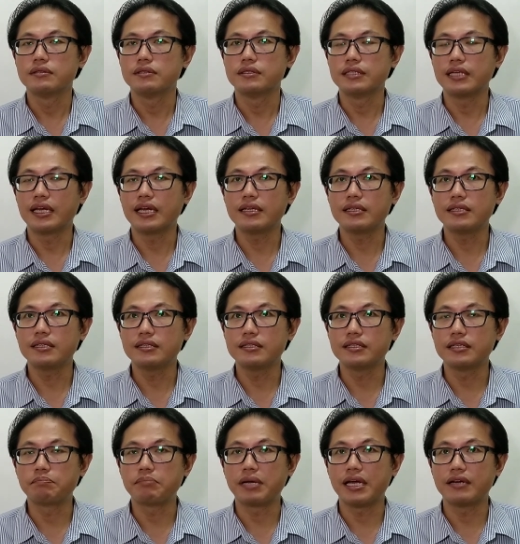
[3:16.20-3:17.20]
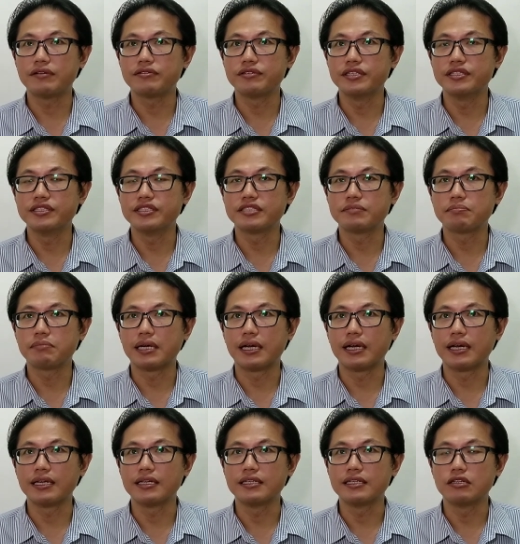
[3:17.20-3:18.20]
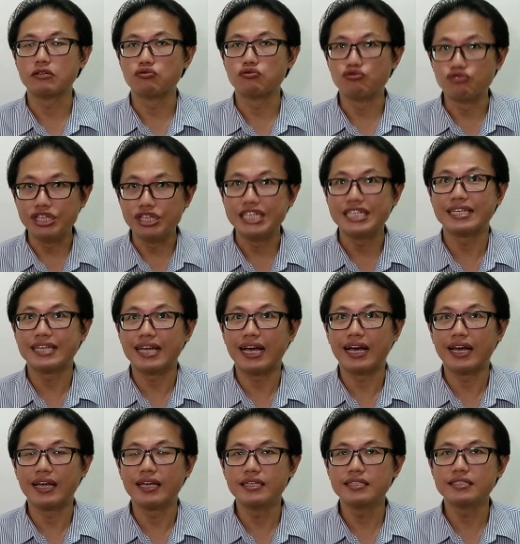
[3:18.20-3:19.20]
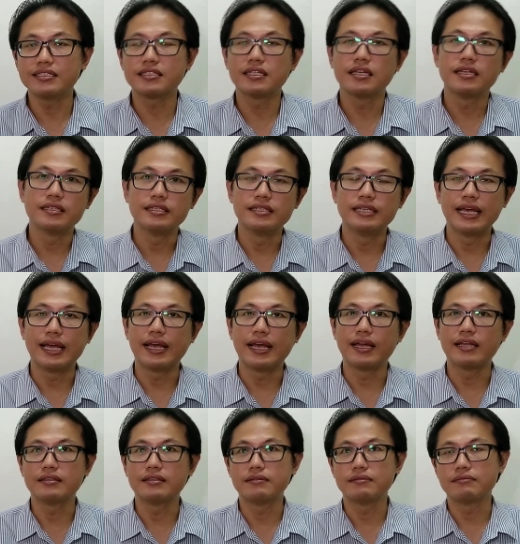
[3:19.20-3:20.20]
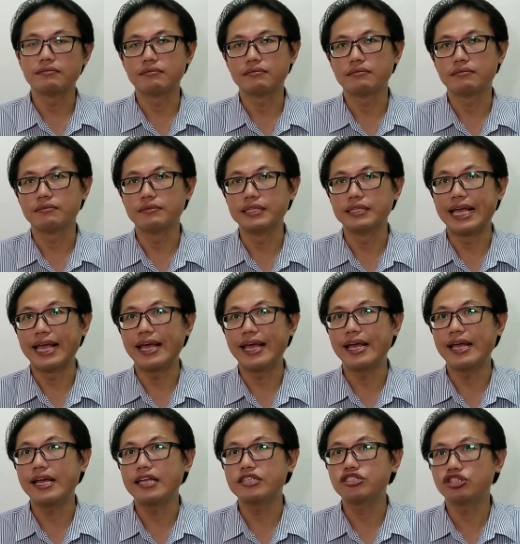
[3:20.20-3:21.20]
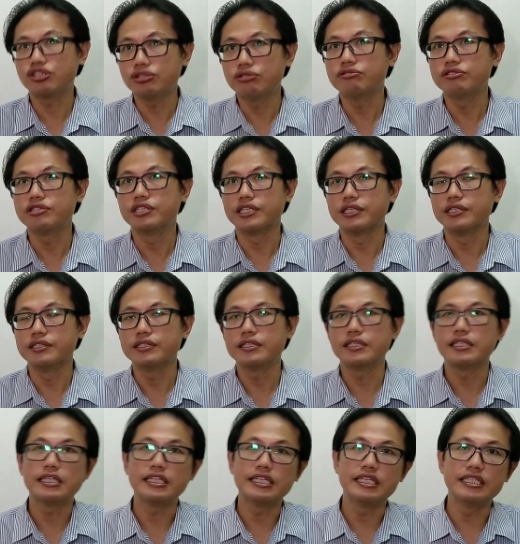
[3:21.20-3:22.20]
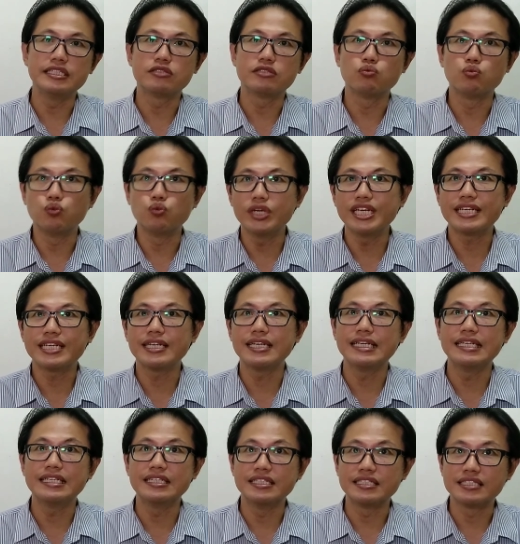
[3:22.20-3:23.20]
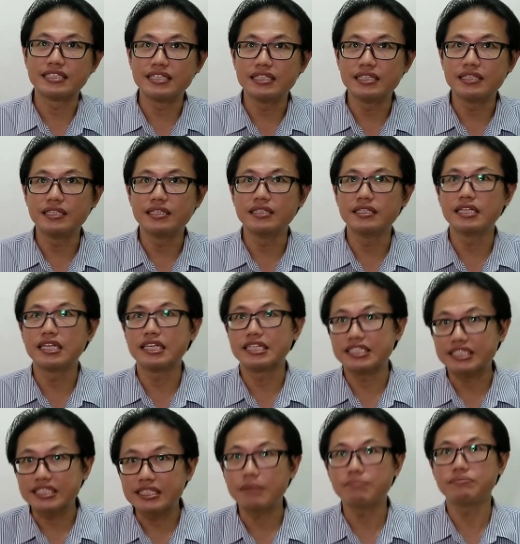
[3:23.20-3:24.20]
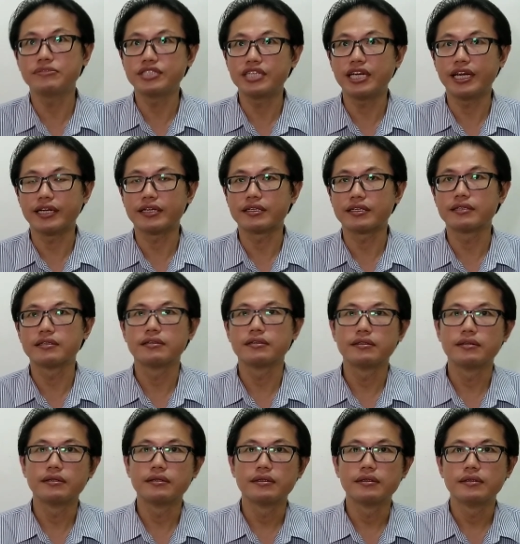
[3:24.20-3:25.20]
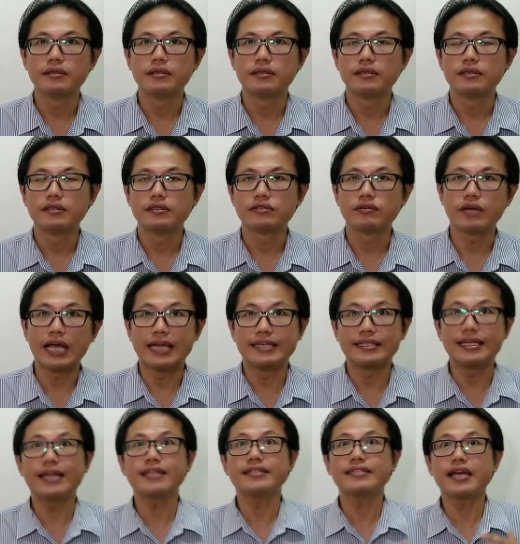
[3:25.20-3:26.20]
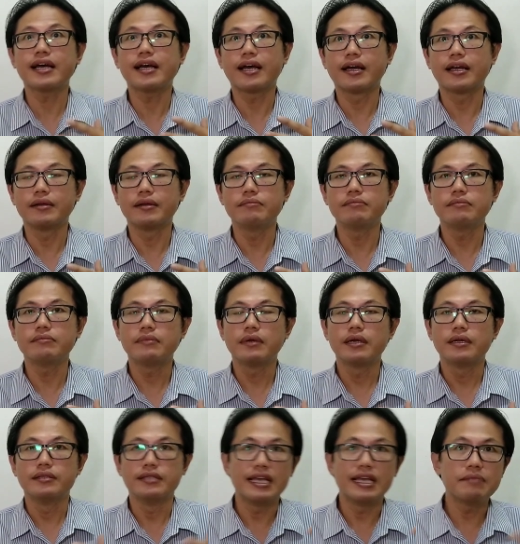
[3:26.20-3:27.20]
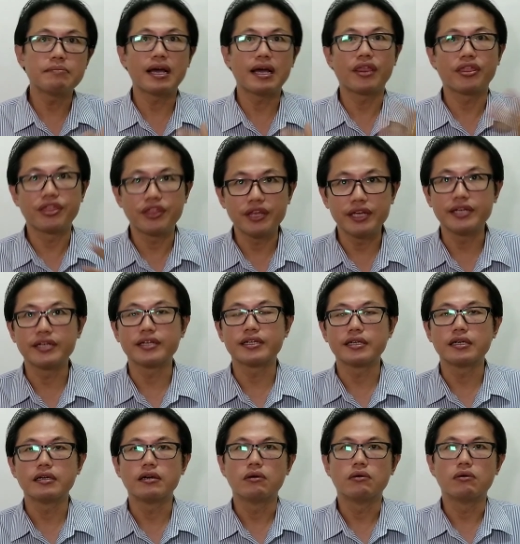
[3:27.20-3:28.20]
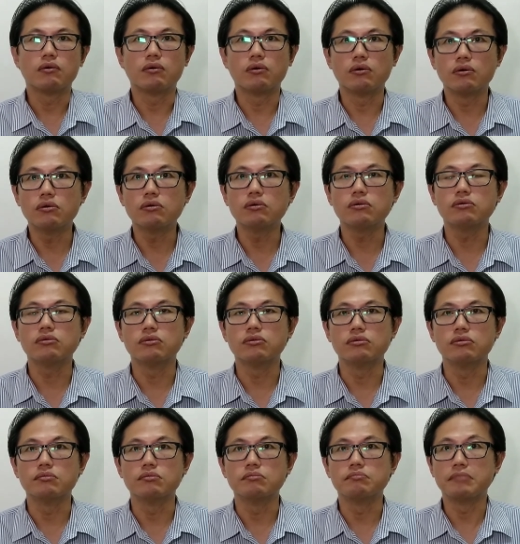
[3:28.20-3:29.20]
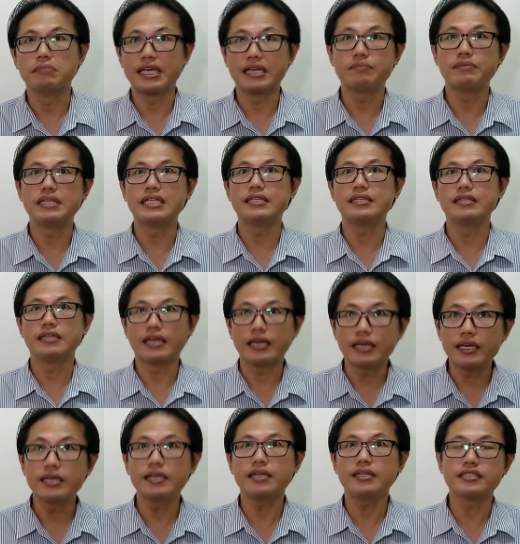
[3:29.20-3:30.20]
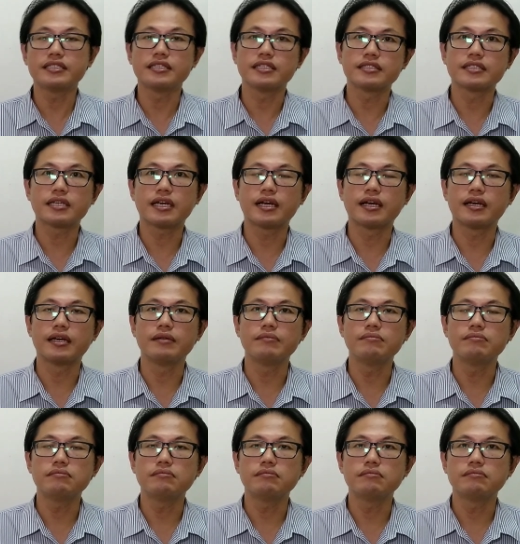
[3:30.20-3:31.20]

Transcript: then the parents might realize that their children is weak in a certain subject. So at that time, they might think, oh, maybe here is the time.